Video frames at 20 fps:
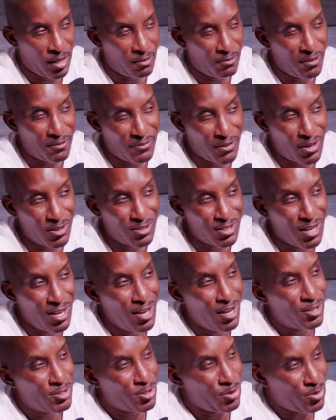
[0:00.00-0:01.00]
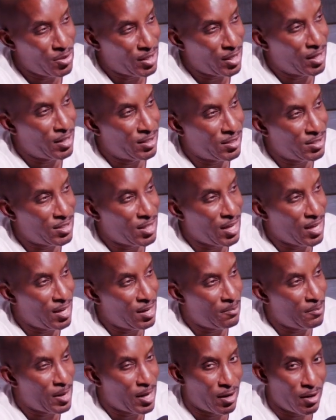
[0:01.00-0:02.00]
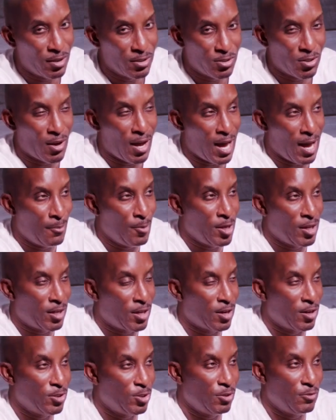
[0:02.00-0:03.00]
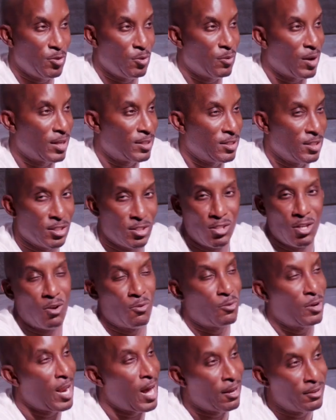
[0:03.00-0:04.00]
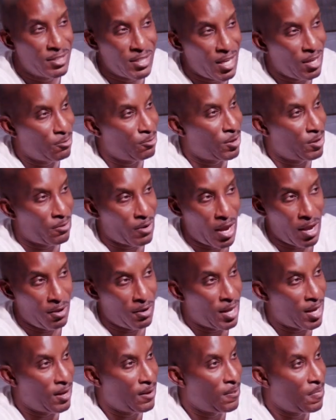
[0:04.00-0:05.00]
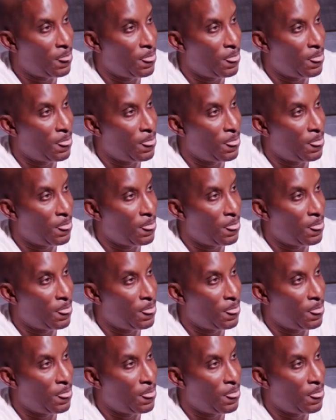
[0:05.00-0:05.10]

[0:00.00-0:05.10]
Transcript: of it first so you can understand it better. So I'm gonna encourage you if you're watching this, don't run out and take one right now.